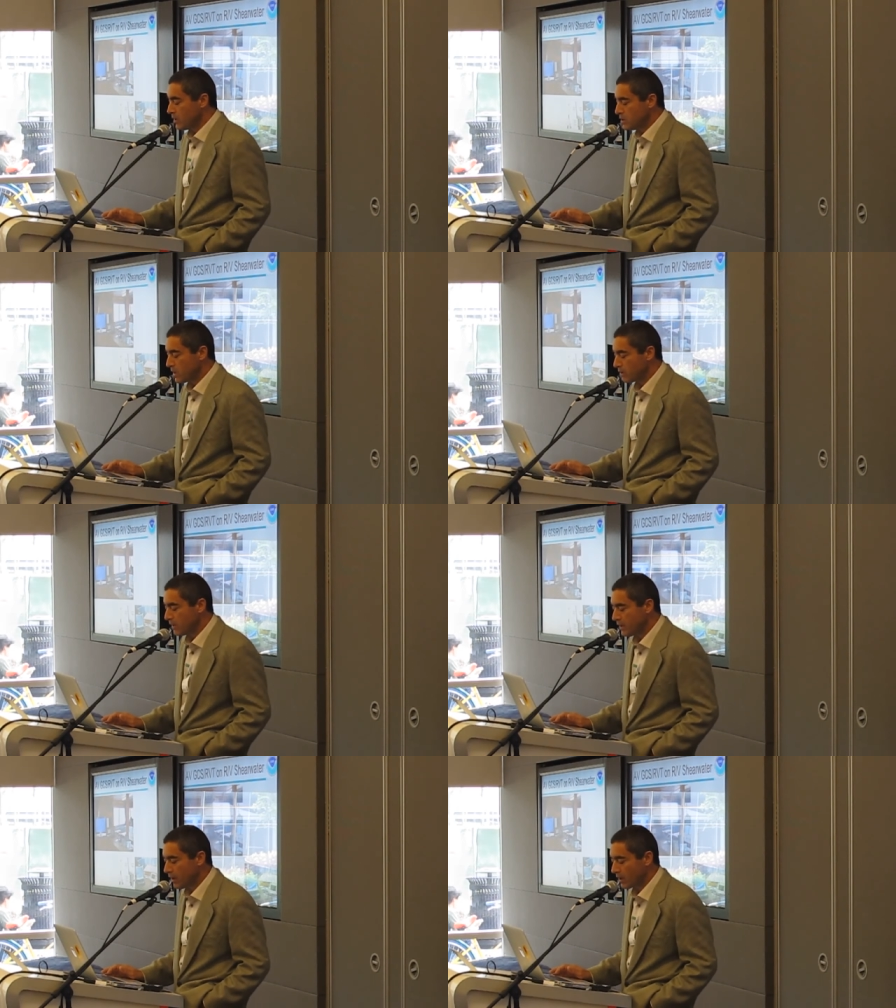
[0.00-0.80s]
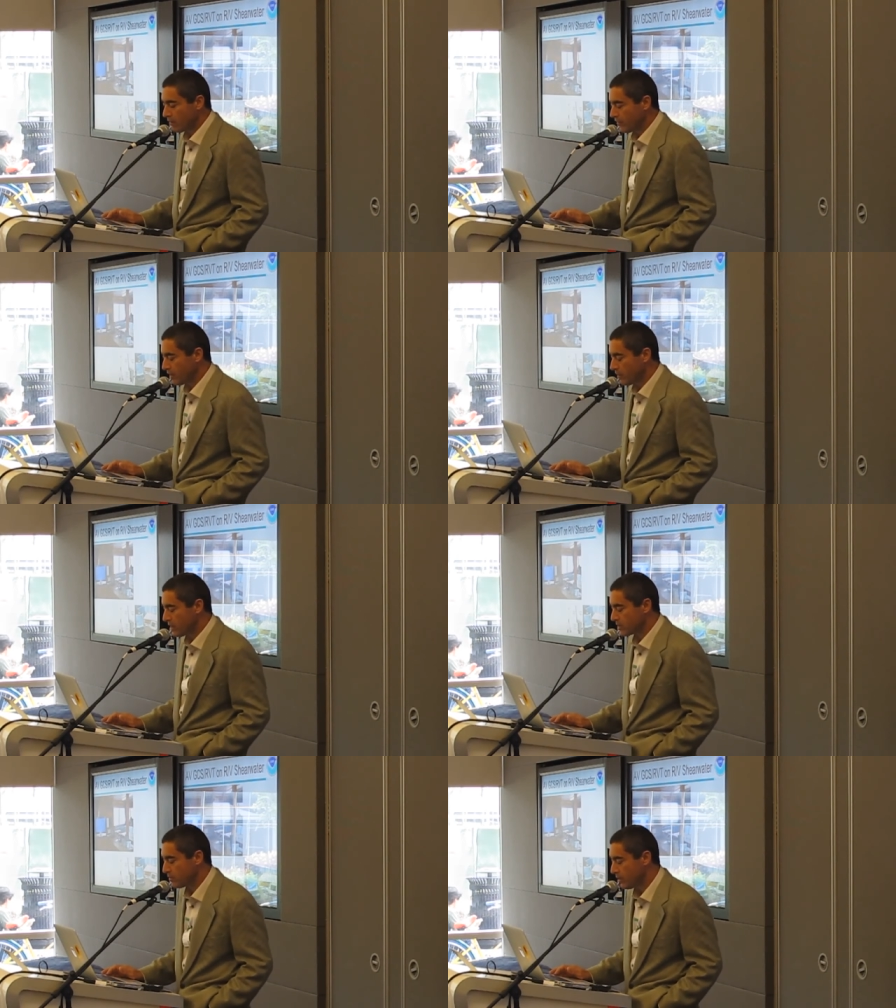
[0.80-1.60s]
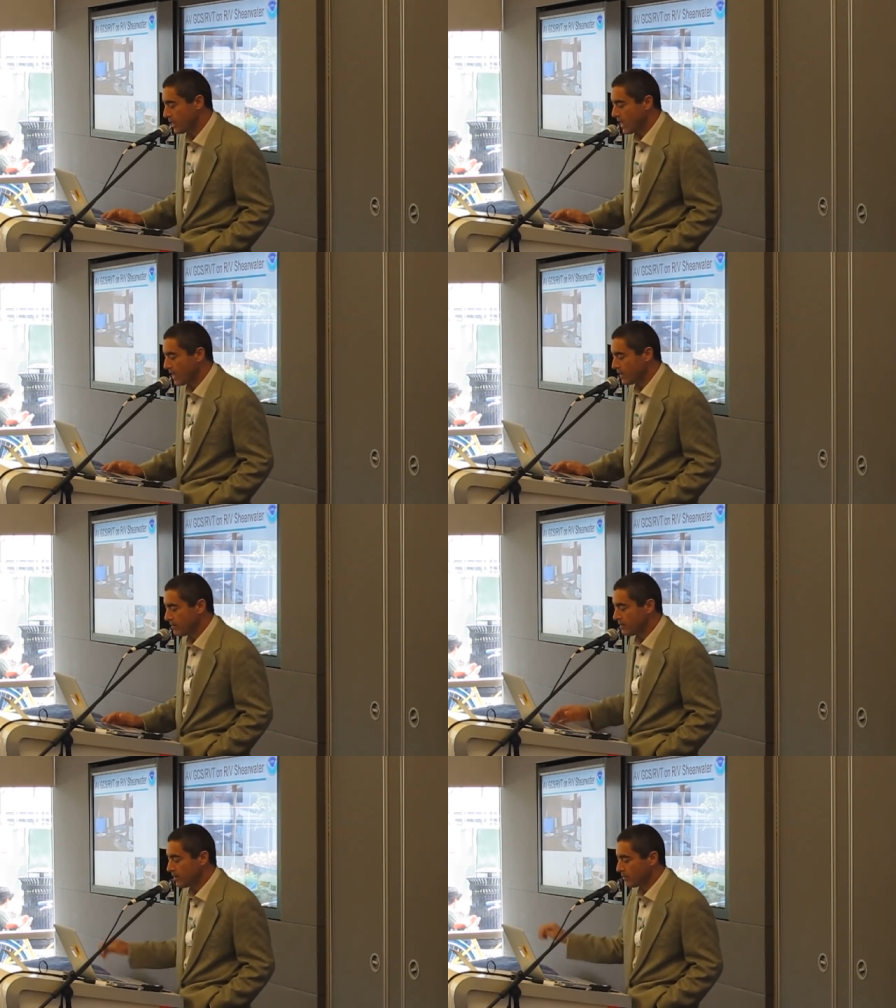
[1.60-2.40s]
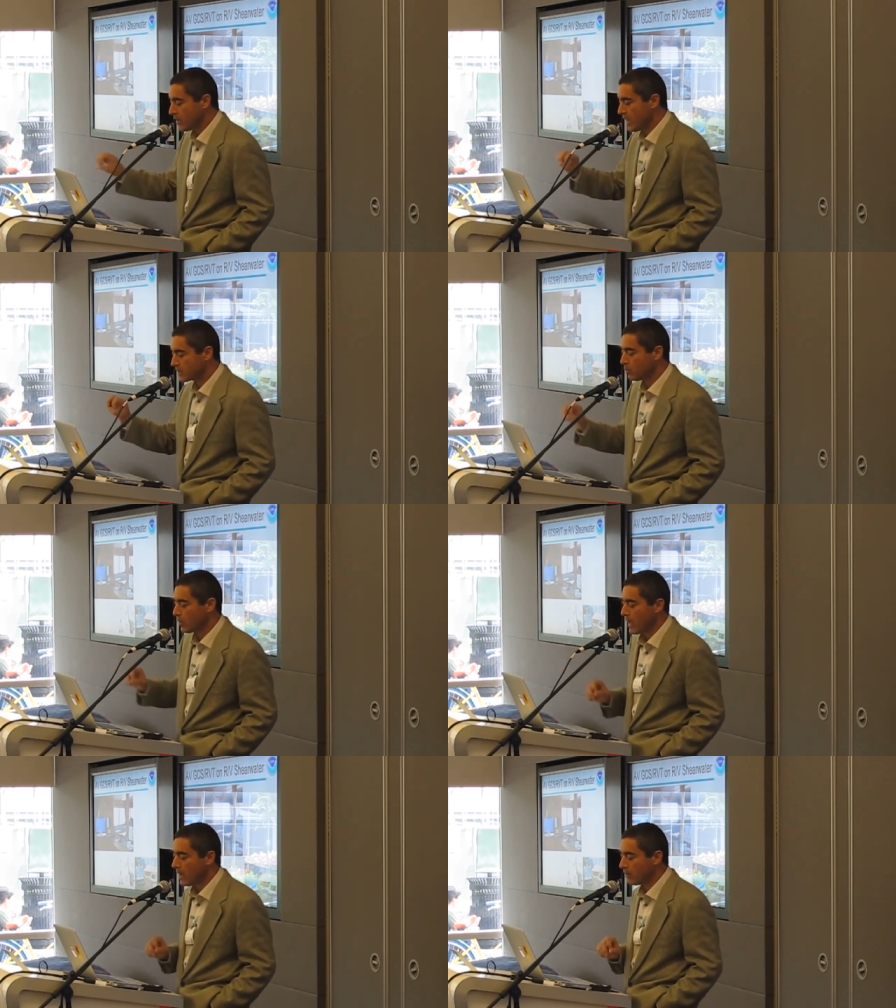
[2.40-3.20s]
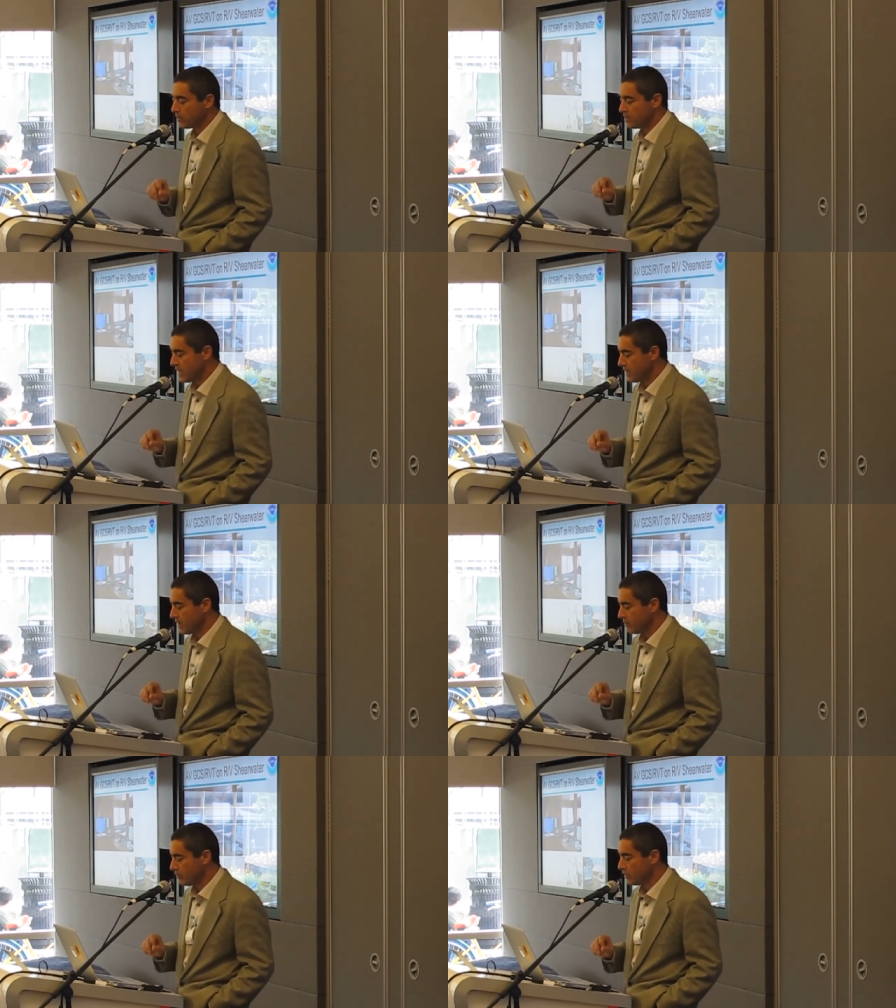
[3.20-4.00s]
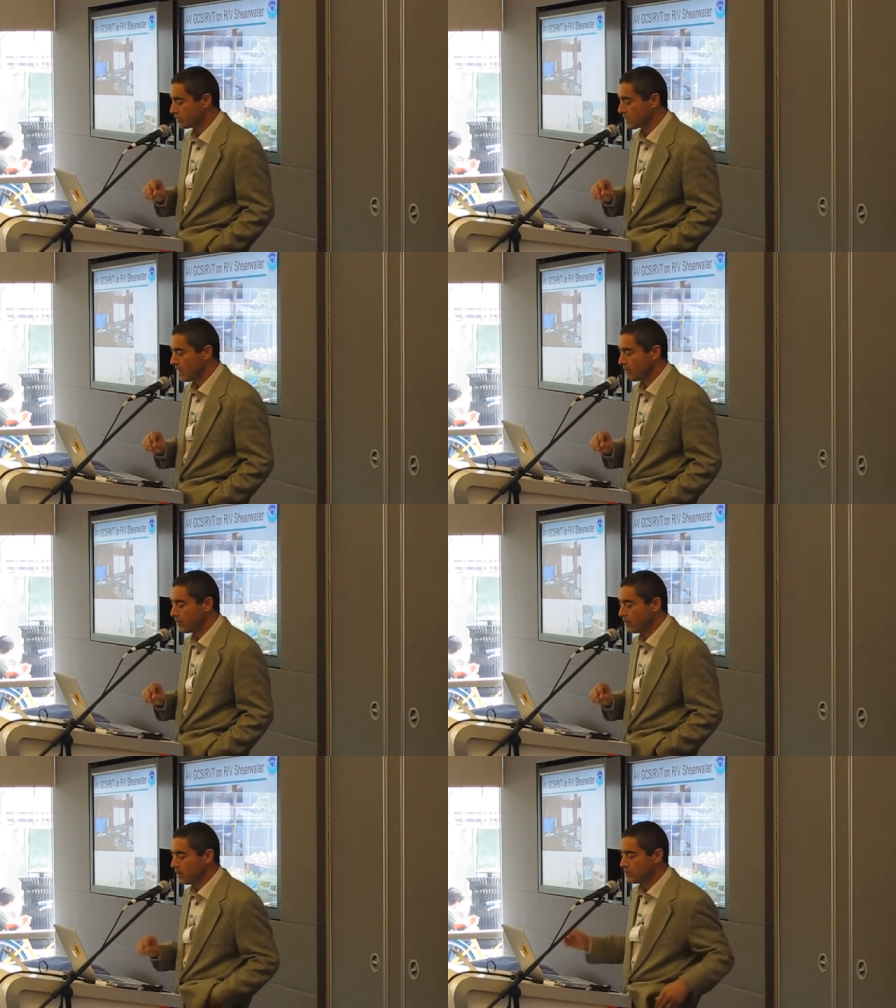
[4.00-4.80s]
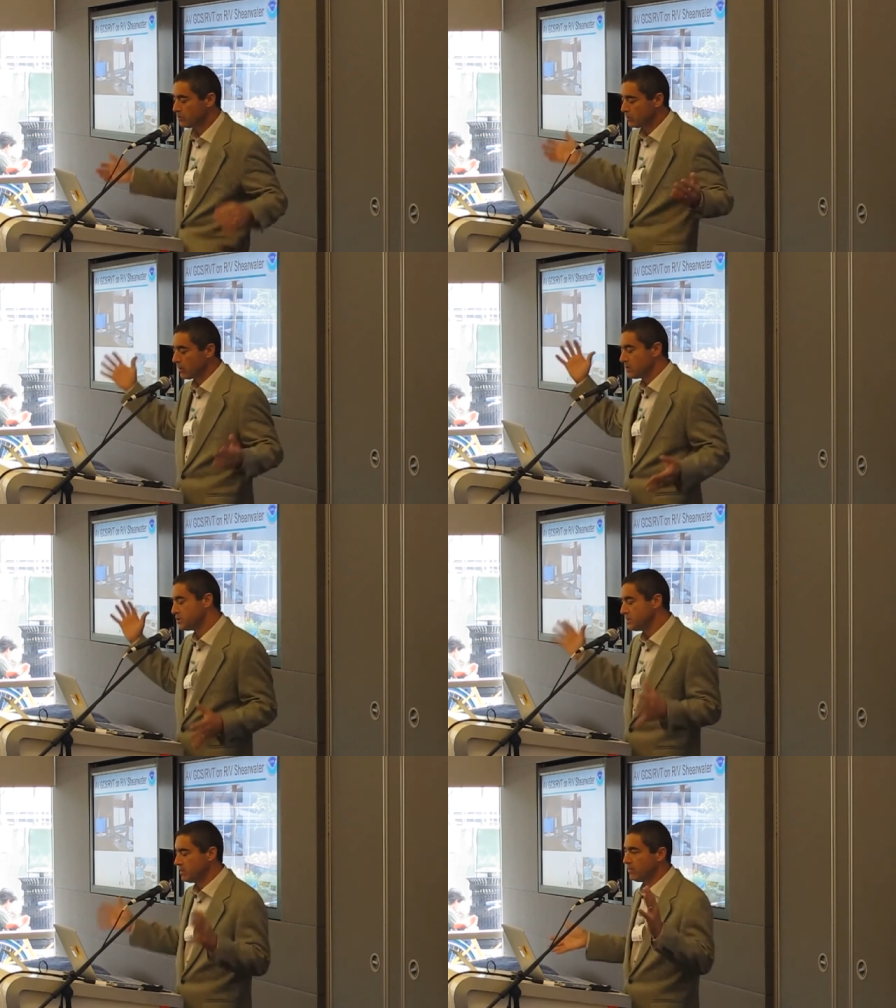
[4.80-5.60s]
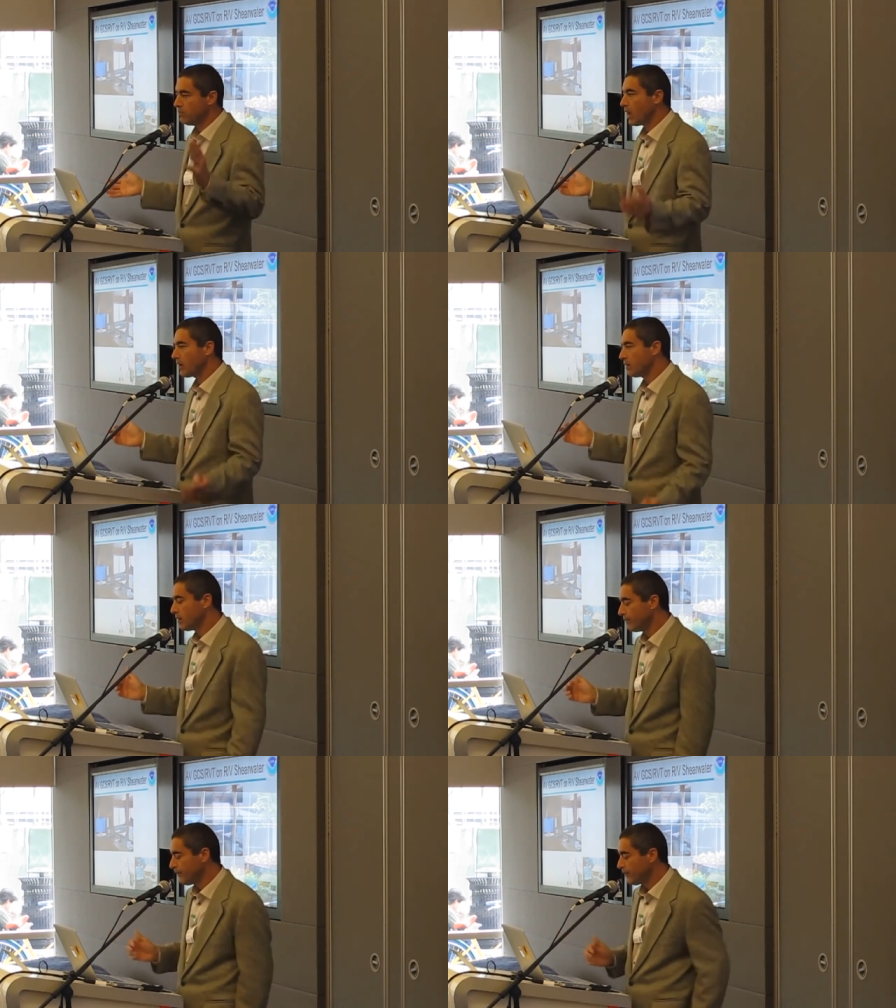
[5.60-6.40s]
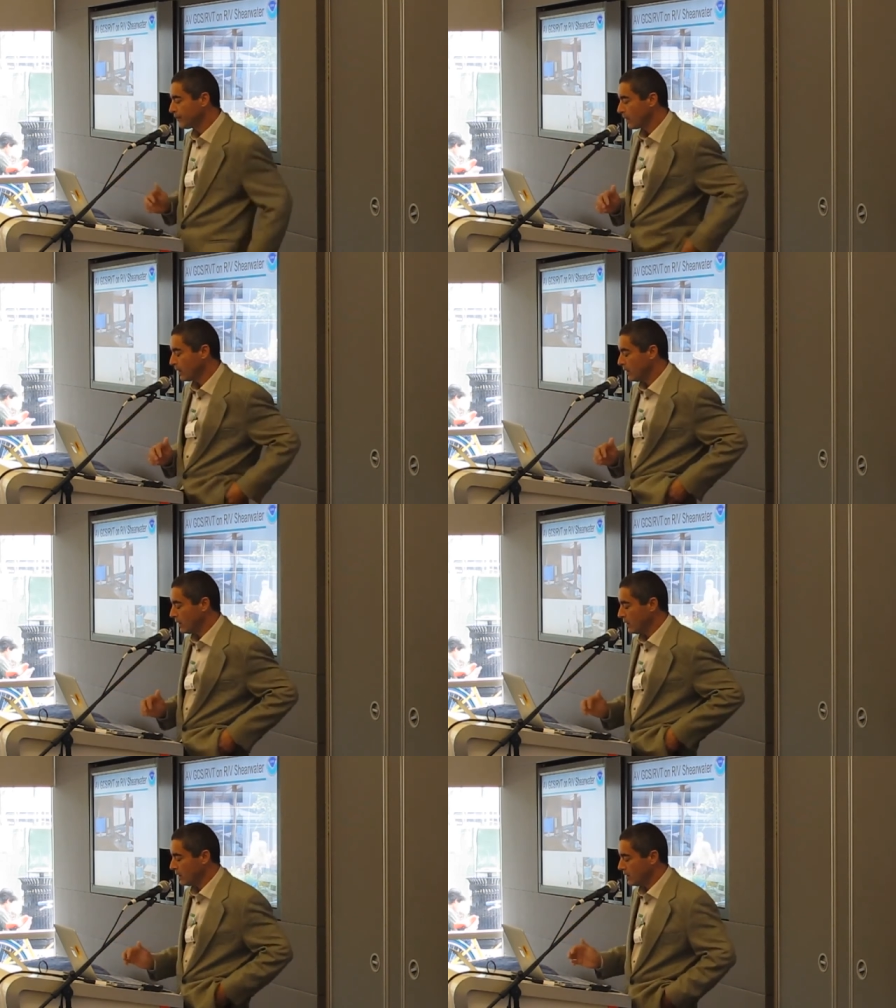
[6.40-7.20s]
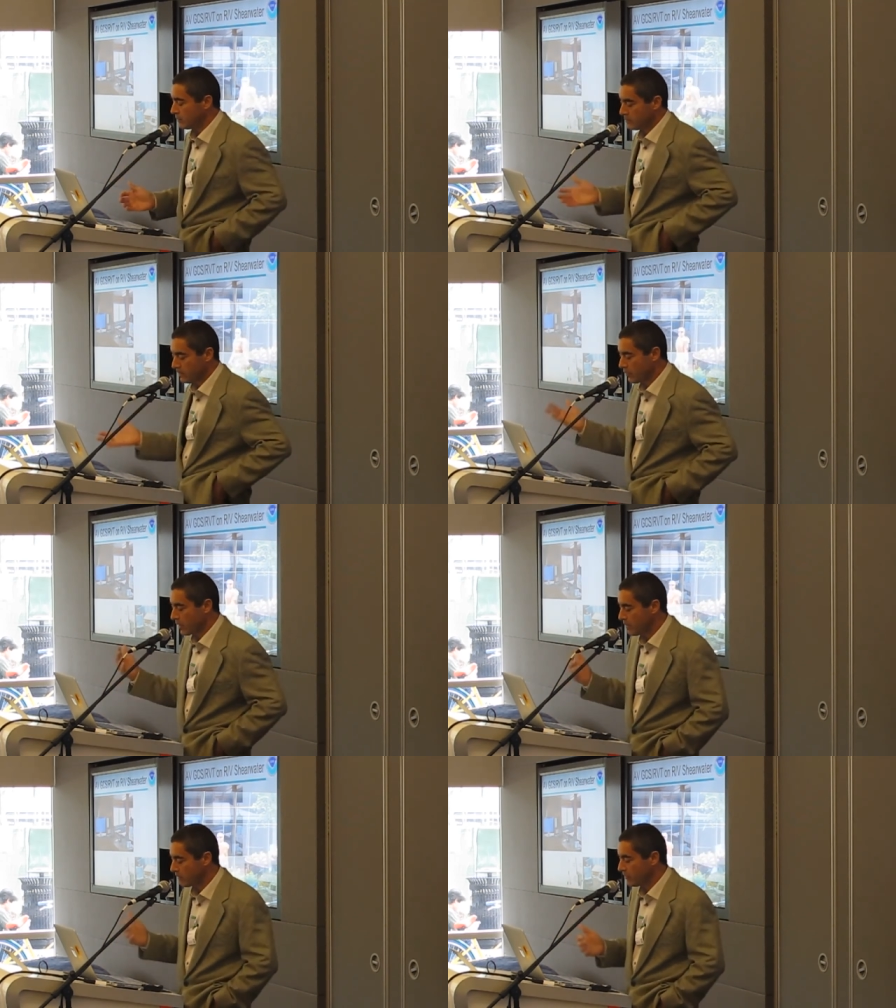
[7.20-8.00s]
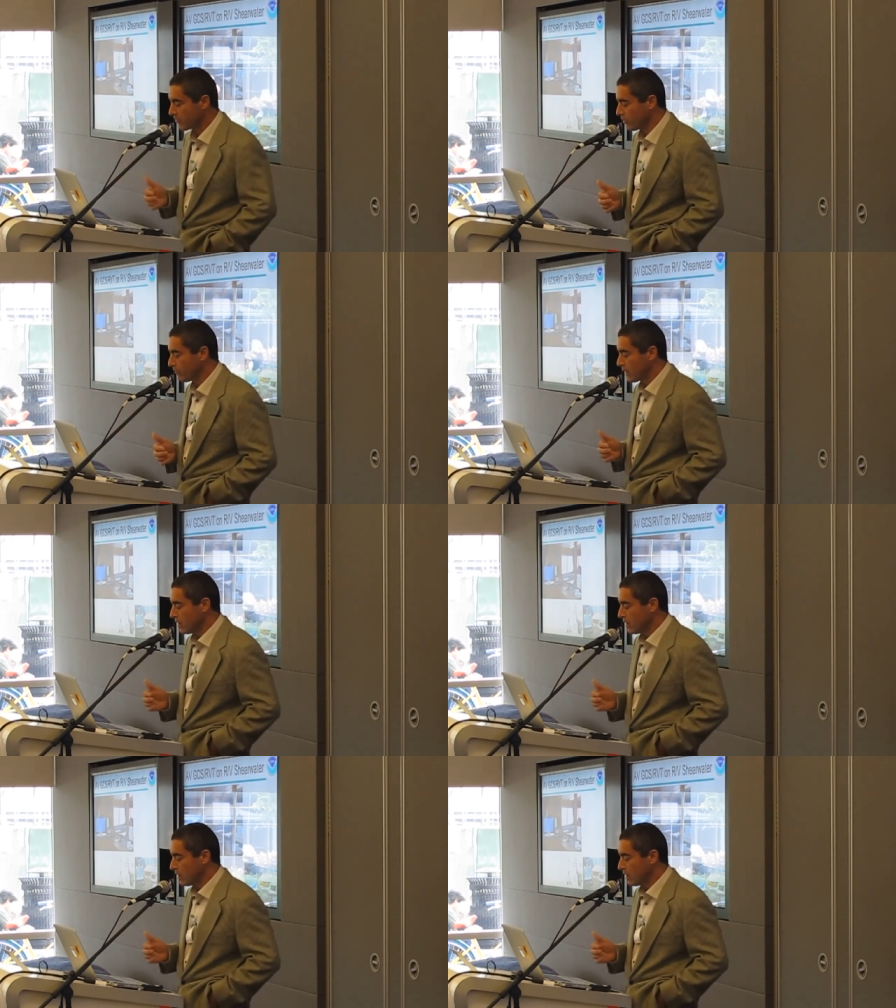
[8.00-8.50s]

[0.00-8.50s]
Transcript: Generally, in our configuration, we export out the data real time to a large TV monitor. if we're on a big vessel.